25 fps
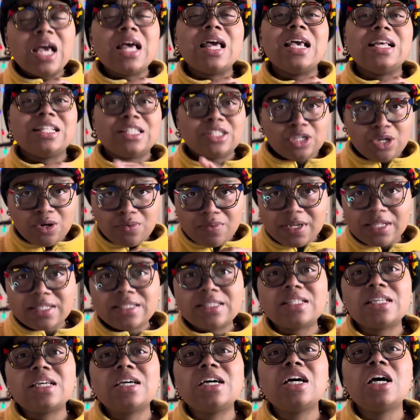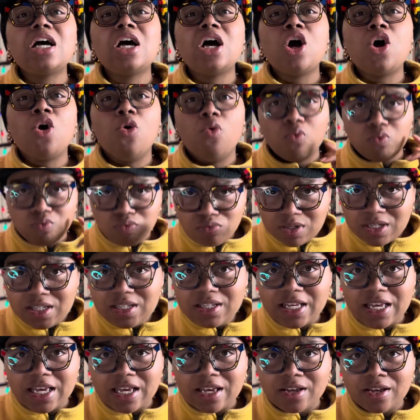it's going to
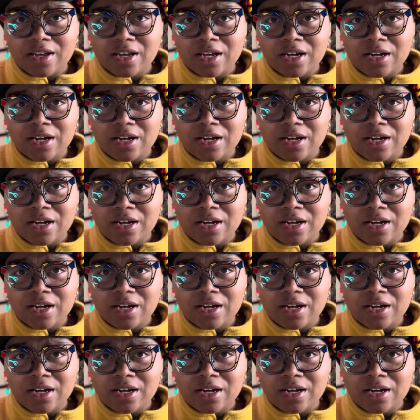really